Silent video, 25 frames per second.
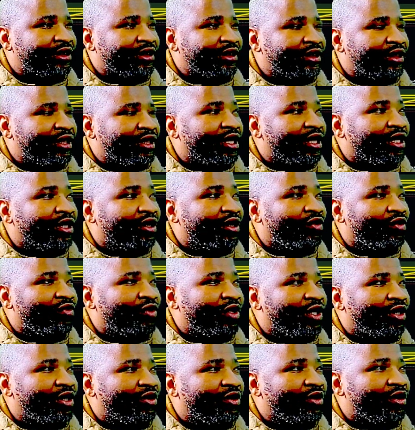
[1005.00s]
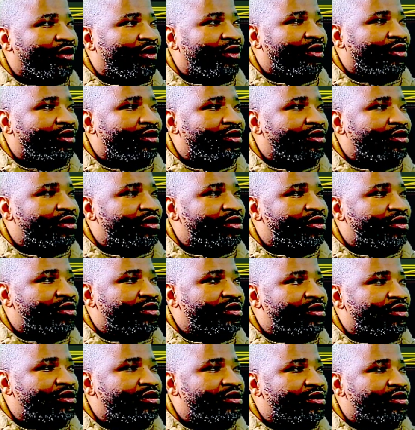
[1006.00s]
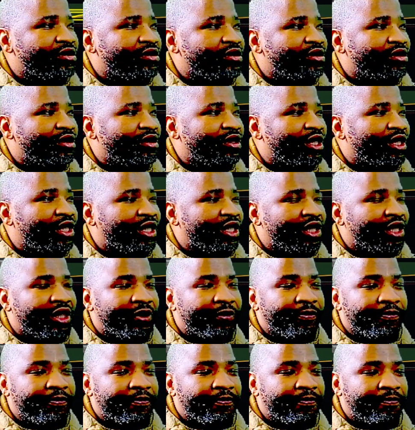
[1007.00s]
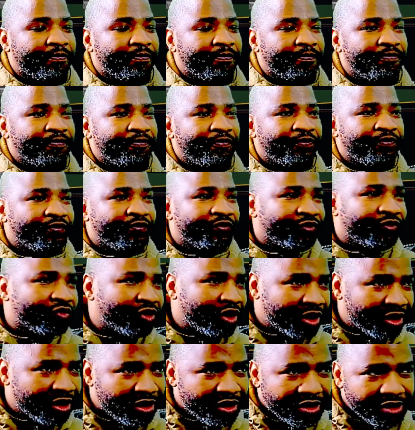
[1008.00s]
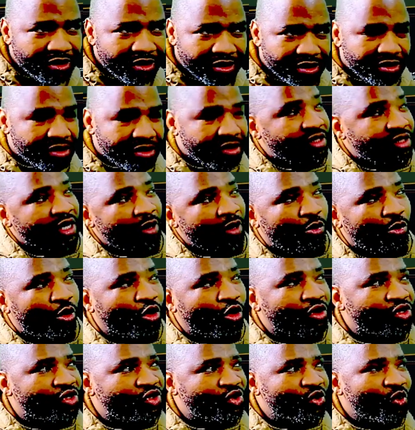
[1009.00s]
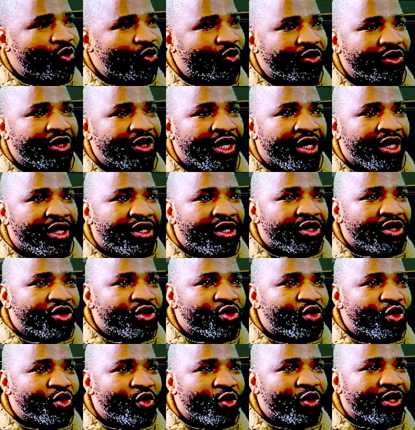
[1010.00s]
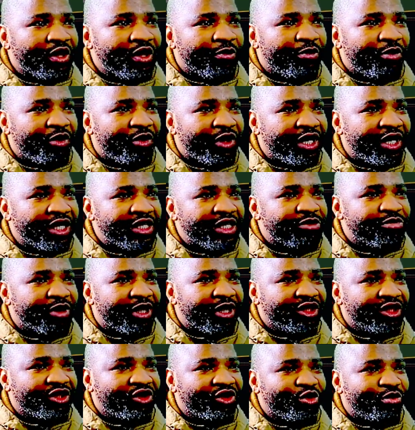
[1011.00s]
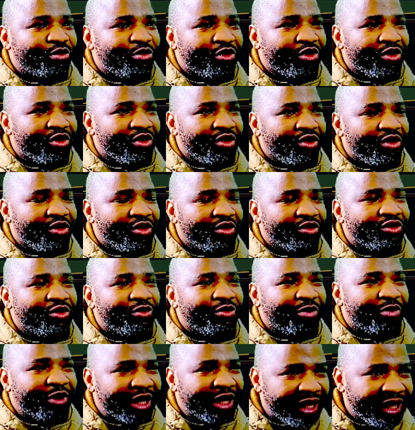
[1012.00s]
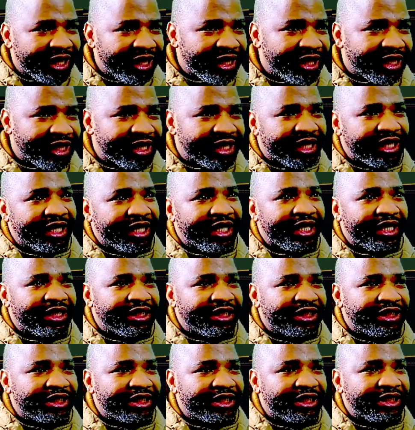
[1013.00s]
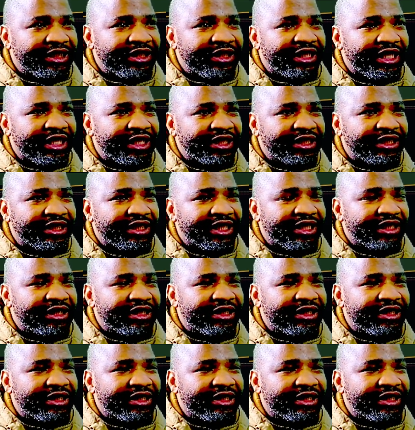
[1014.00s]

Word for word: overall um support zone. So the price managed to bro to break and retested